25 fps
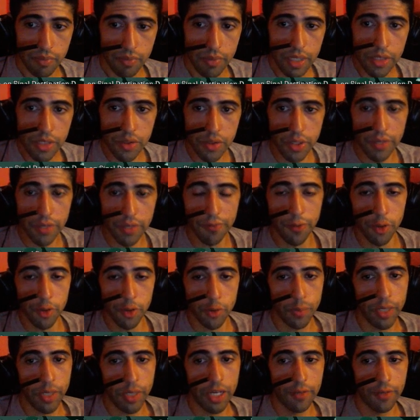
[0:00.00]
So that
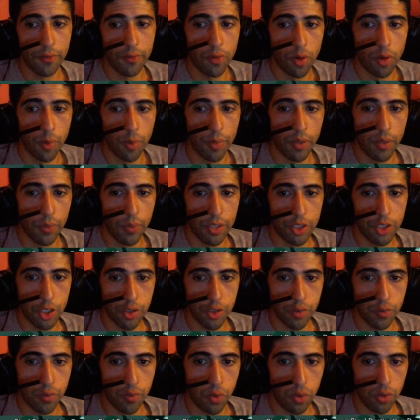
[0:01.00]
first platform that we
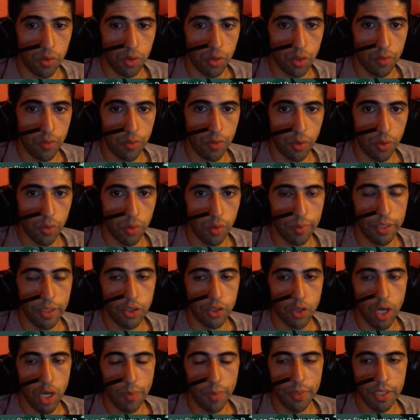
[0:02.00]
just rolled over will be
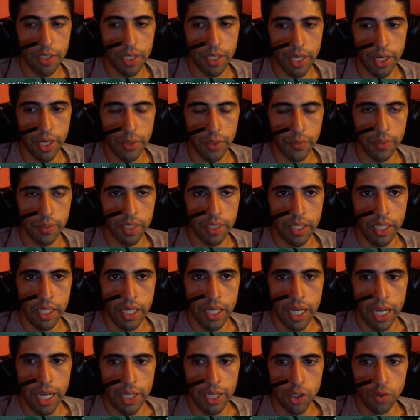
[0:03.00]
dropping down,
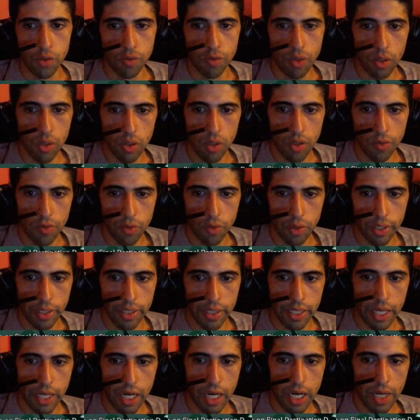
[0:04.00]
and you'll roll over it.
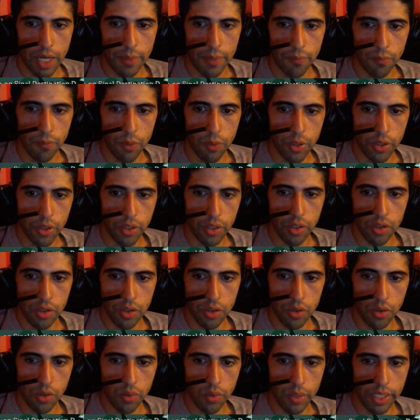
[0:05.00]
What you can
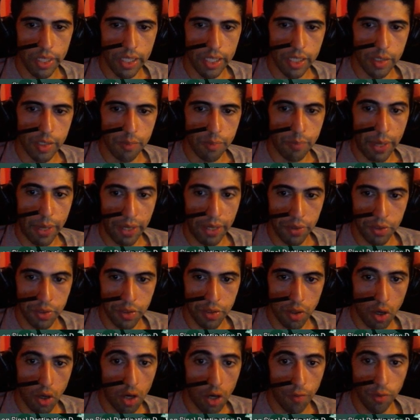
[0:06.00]
do is
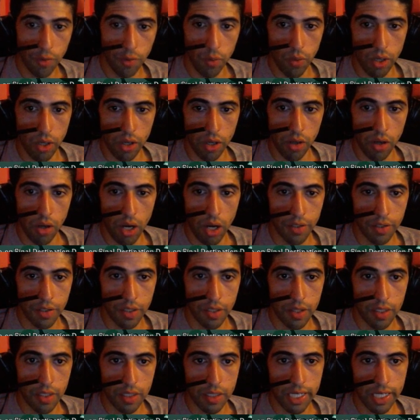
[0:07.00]
bounce off the water onto
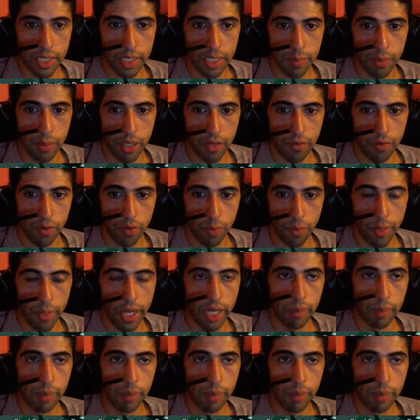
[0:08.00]
this next platform, and I